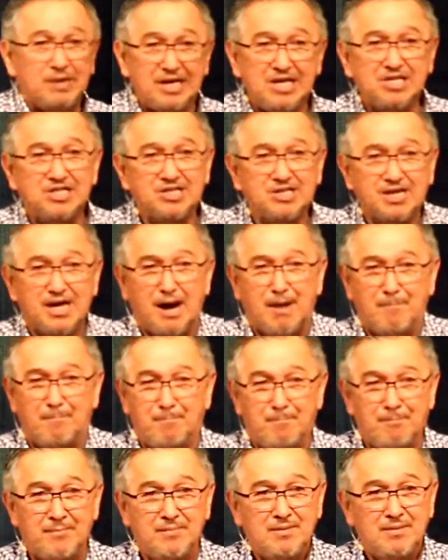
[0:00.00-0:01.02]
Please come.
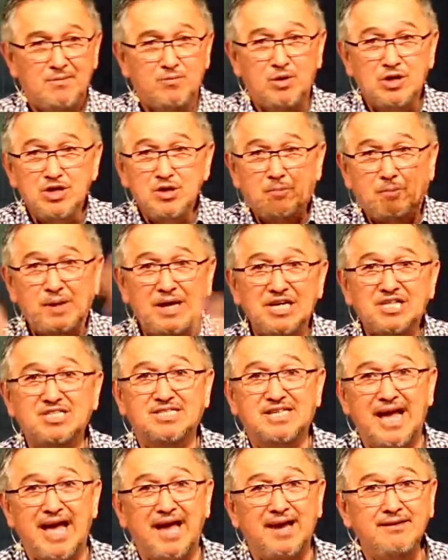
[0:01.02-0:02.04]
Will you please
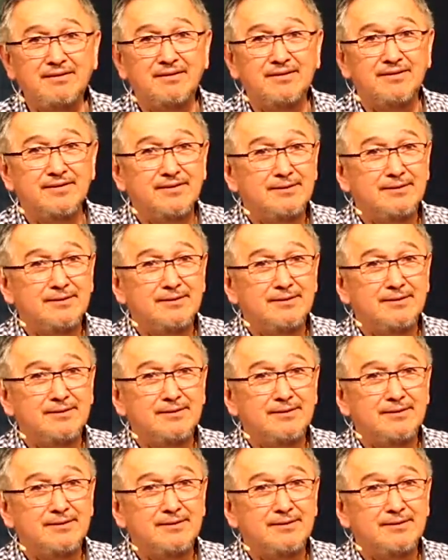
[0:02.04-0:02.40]
stand?